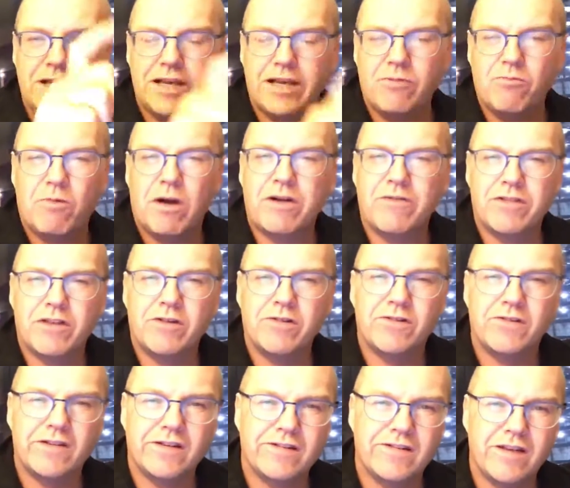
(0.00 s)
in one of
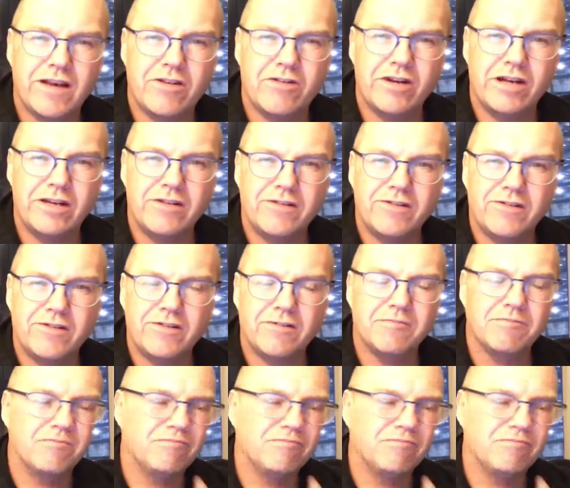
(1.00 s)
those 6 areas,